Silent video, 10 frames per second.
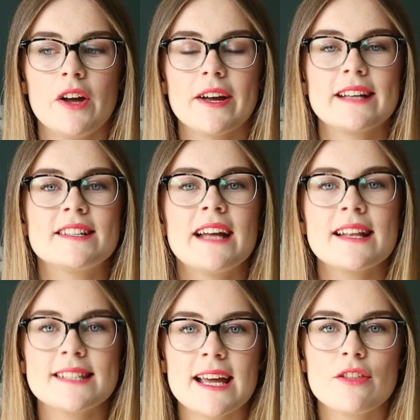Okay, so
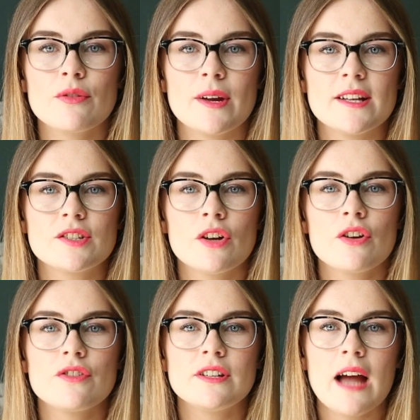now day 3. So
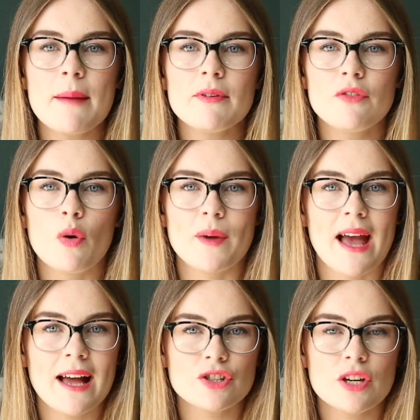the night before we
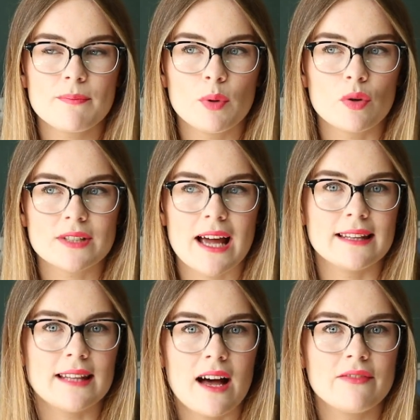actually booked a
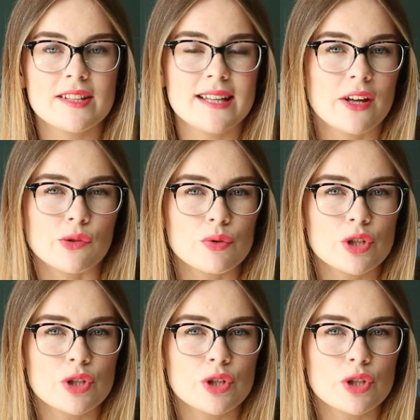lava tunnel